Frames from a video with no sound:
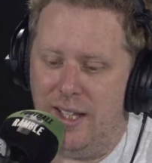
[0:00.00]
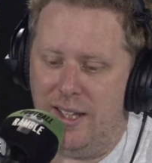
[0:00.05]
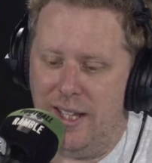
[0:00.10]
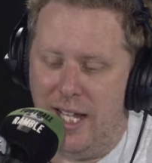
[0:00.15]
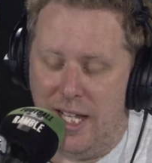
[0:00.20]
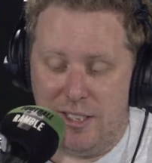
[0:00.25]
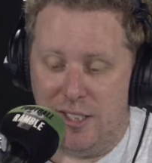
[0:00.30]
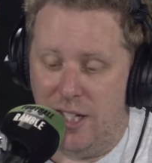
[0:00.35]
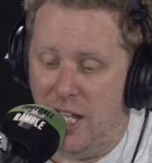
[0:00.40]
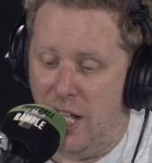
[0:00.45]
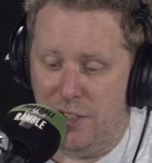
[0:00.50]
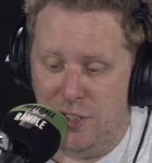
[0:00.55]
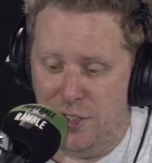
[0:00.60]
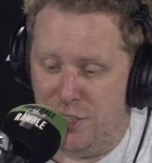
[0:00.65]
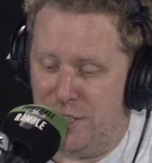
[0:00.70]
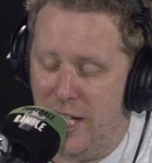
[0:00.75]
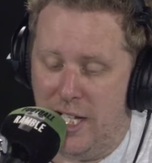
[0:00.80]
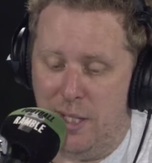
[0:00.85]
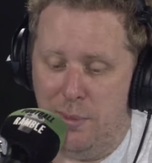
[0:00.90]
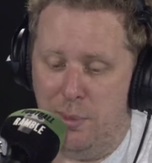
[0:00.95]
that's
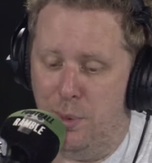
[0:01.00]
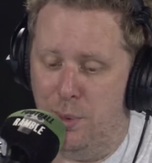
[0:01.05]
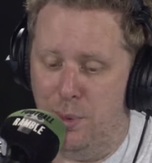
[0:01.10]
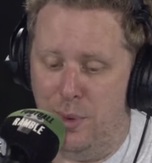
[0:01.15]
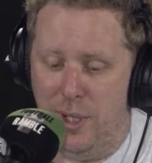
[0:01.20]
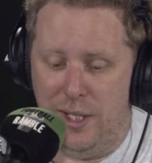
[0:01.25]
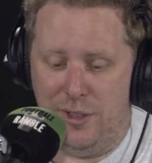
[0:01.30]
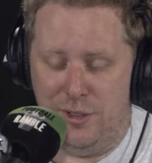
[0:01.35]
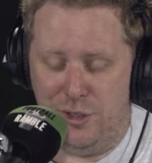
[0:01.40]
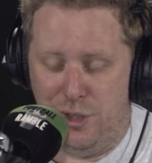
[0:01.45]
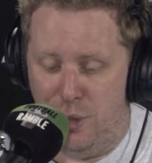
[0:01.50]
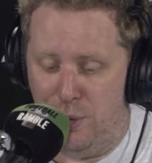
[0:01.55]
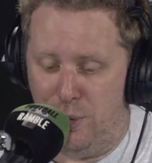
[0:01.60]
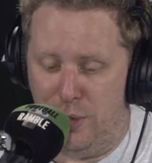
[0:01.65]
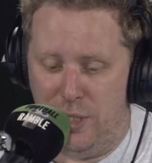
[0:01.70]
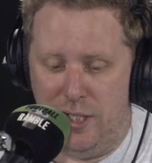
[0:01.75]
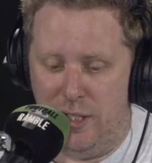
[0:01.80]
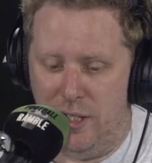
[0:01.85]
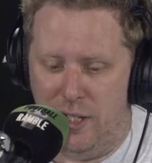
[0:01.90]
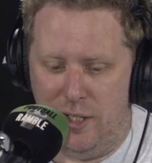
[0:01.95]
understandable and
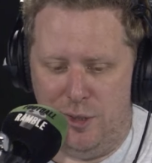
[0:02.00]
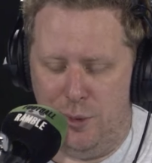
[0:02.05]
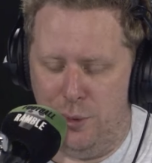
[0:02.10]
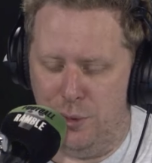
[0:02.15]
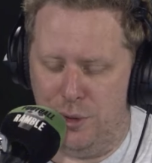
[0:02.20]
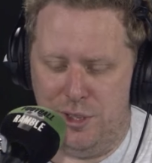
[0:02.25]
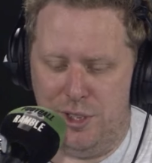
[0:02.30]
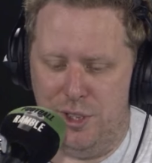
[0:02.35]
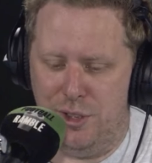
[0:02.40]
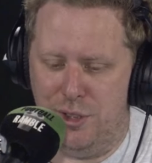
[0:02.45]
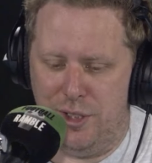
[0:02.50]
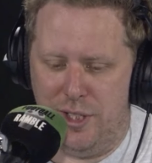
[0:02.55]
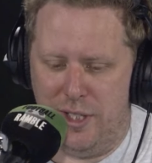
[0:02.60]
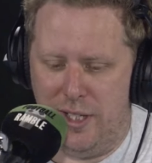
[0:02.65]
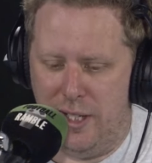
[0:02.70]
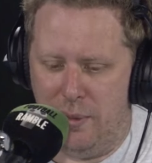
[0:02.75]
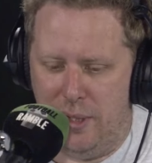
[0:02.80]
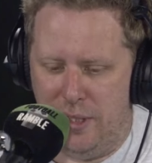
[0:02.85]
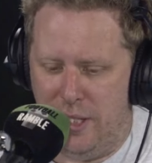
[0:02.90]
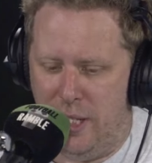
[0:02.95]
totally your decision, and
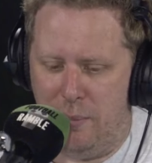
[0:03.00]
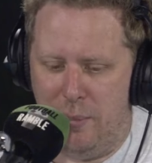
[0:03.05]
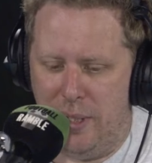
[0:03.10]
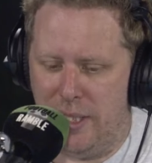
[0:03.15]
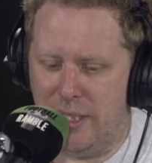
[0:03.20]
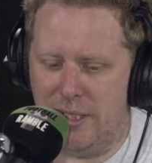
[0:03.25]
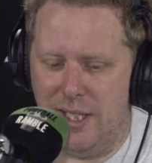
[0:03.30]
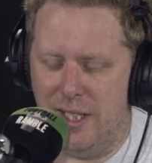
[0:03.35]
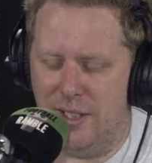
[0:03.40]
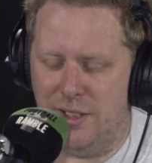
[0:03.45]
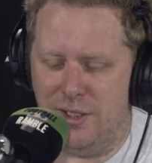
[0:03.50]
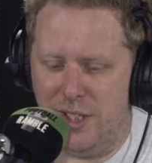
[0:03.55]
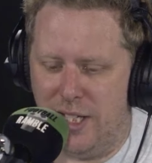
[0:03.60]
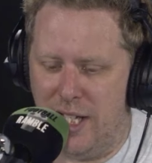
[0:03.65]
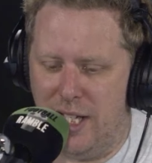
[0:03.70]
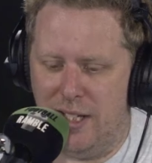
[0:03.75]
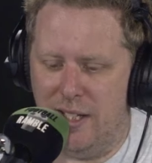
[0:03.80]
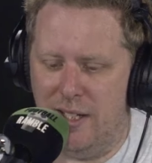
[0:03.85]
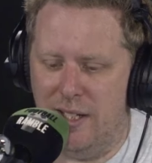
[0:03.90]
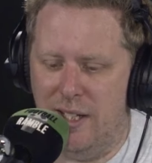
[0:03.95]
that and that makes sense. I
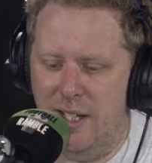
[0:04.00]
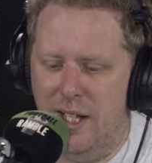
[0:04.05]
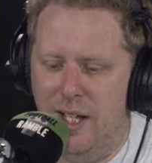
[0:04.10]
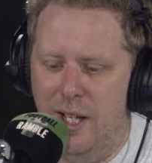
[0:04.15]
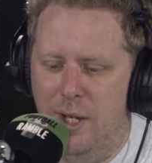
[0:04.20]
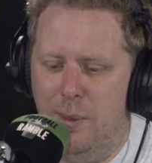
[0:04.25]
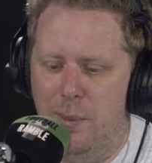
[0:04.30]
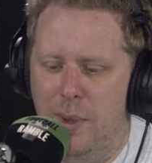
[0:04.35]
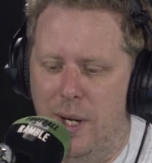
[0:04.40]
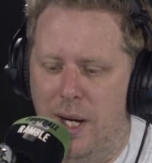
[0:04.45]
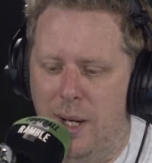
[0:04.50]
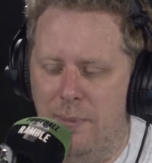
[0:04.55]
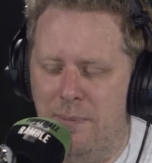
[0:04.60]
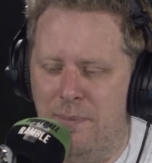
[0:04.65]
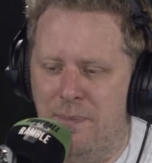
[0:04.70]
get it, but